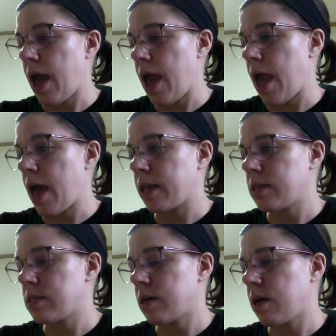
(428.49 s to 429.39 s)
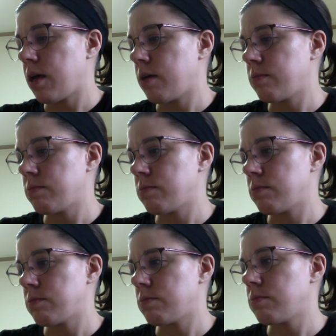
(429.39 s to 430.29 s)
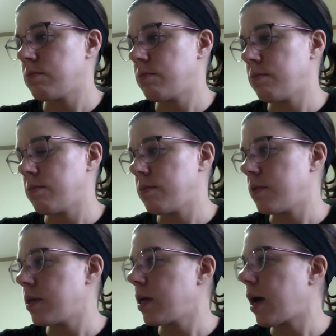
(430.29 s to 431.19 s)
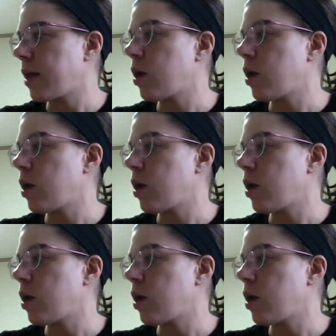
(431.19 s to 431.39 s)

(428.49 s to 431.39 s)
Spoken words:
And I